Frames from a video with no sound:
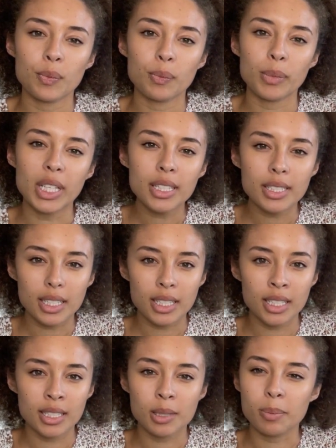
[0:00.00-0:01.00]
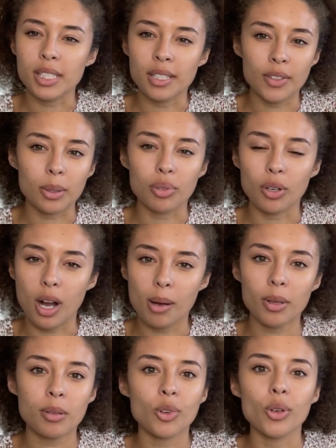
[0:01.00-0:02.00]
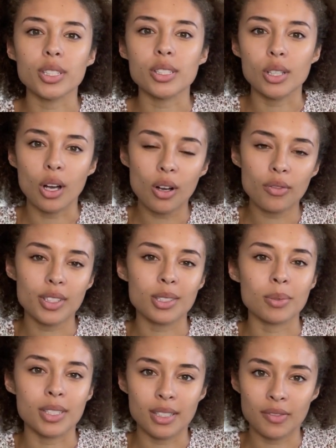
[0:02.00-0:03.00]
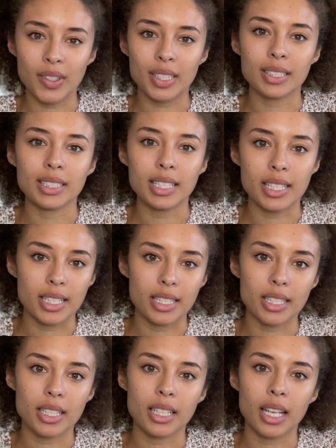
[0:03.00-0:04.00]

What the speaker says: meet a specific problem or solve a specific need.